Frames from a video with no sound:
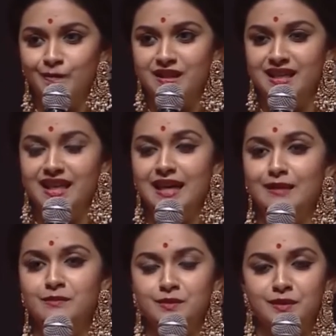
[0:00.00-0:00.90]
he
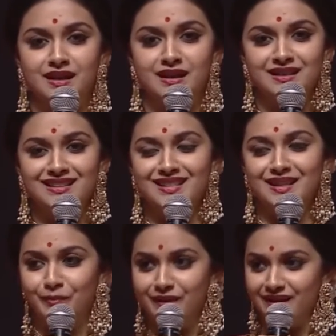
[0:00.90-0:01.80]
helped me in
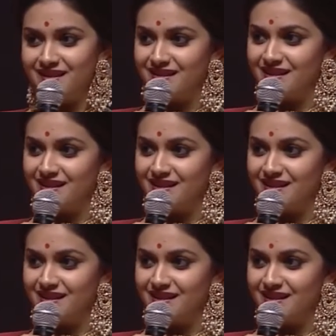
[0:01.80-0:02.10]
dubbing.